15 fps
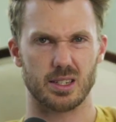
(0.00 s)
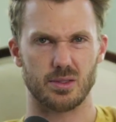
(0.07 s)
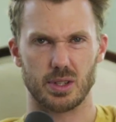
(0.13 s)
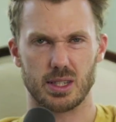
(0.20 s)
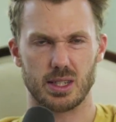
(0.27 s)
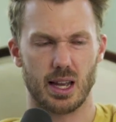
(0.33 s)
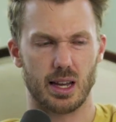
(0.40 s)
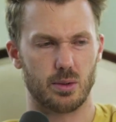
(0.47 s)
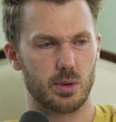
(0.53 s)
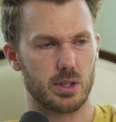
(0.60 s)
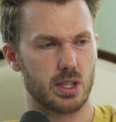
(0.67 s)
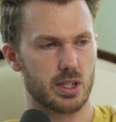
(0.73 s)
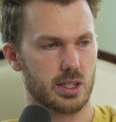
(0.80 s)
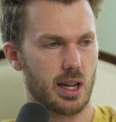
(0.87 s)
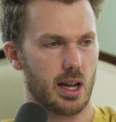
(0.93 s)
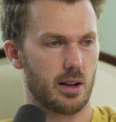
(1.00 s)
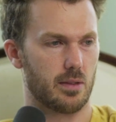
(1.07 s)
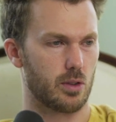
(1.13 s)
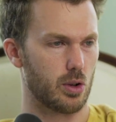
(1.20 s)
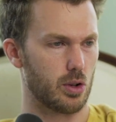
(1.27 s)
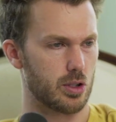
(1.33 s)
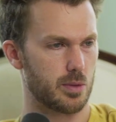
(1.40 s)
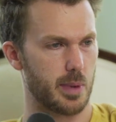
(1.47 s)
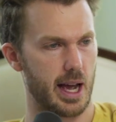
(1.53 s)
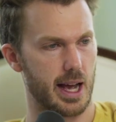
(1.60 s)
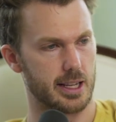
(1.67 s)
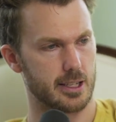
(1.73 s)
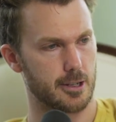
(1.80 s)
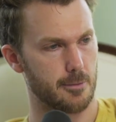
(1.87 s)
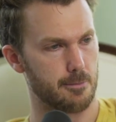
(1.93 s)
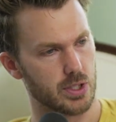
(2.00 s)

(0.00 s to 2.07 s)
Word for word: it's like we just kind of cruise past them.